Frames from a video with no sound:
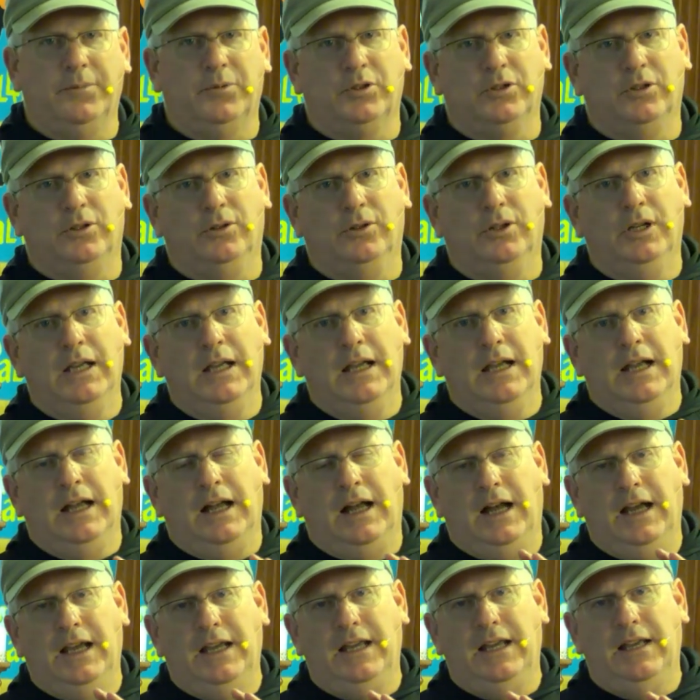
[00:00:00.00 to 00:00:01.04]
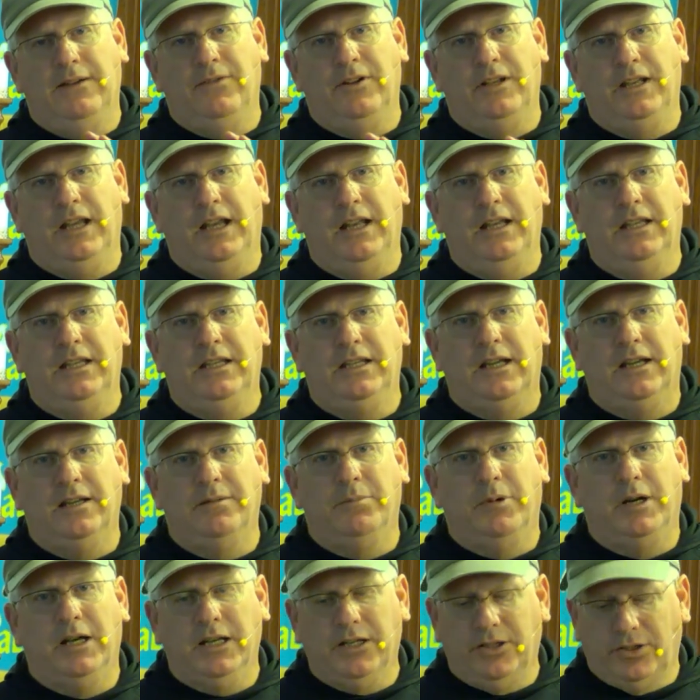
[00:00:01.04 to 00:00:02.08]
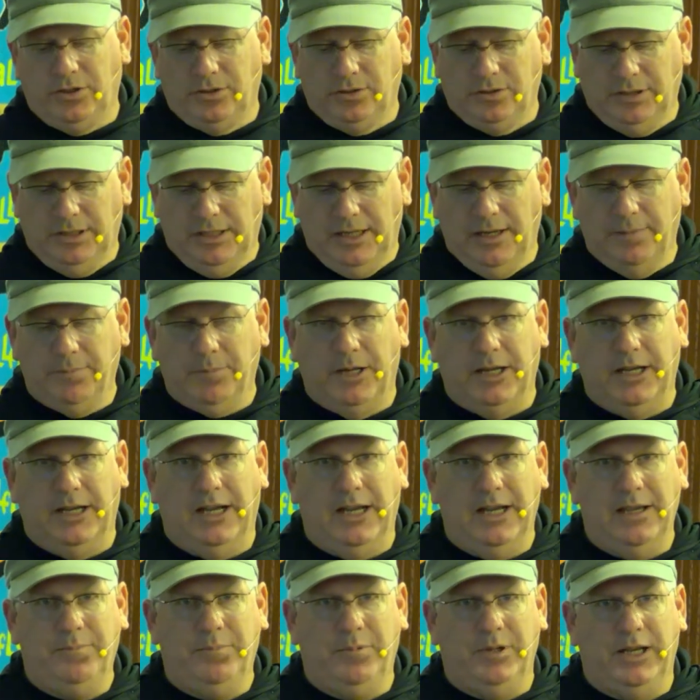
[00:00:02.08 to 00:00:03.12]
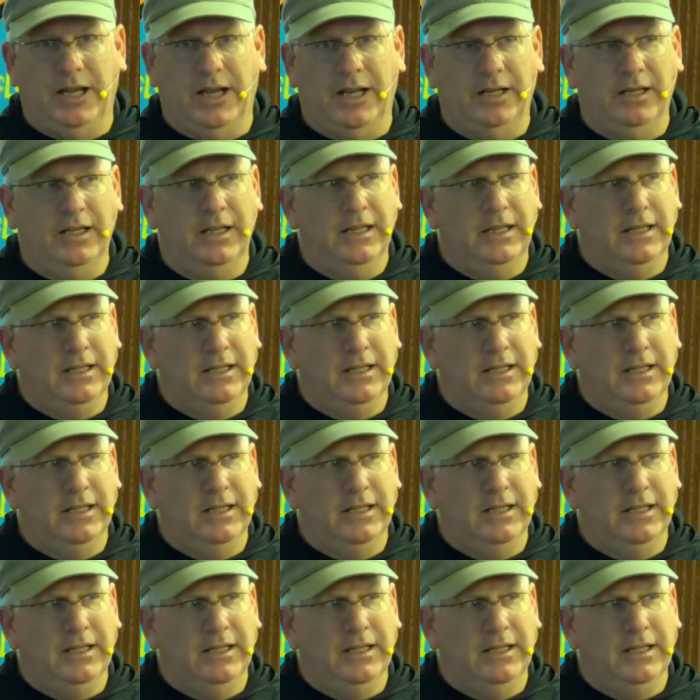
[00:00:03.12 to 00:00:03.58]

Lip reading: So I have an NDI monitor on my iPad.